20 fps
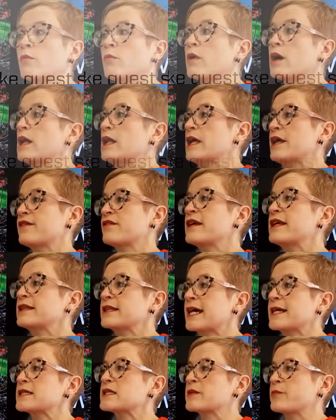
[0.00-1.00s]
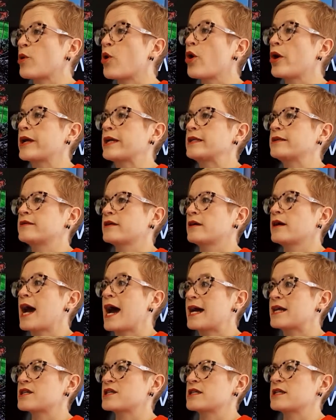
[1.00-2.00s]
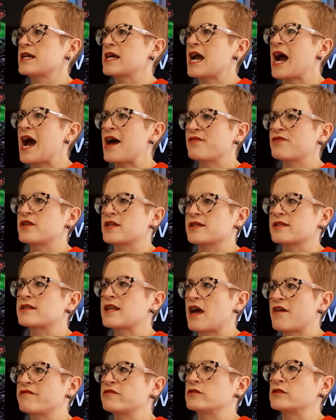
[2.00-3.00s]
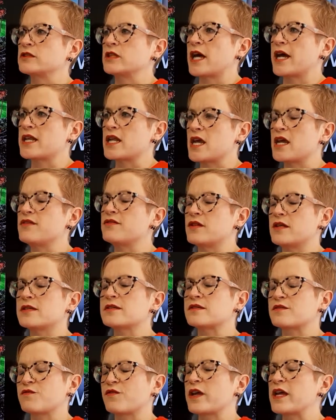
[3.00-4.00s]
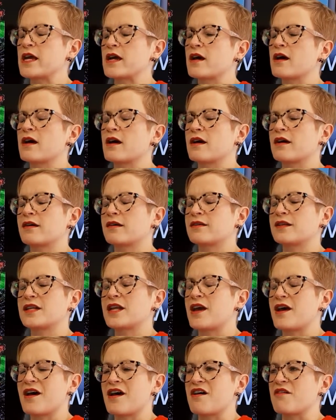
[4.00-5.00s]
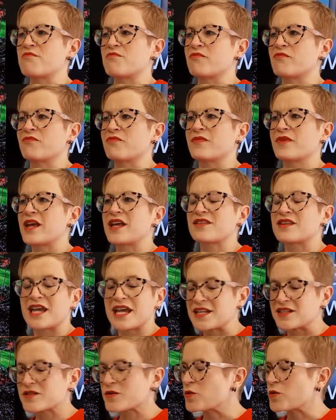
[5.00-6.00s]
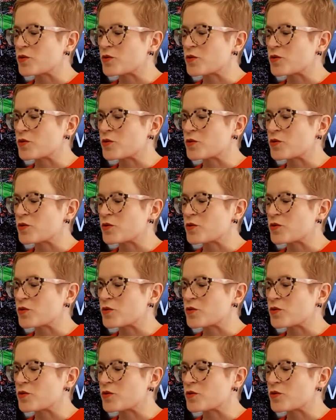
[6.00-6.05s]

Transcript: Well, I think that's the point, that actually at this level and in this sphere, it's